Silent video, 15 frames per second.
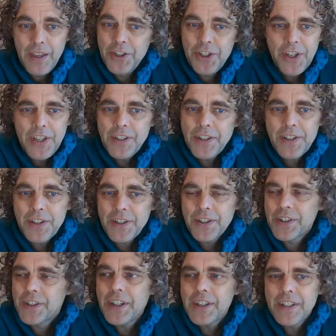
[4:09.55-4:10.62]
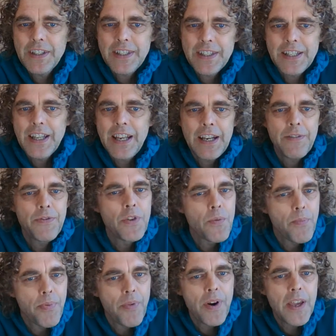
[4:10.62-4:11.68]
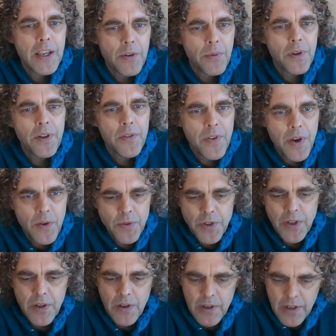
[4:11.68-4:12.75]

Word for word: Jesus didn't sin. If you break one of those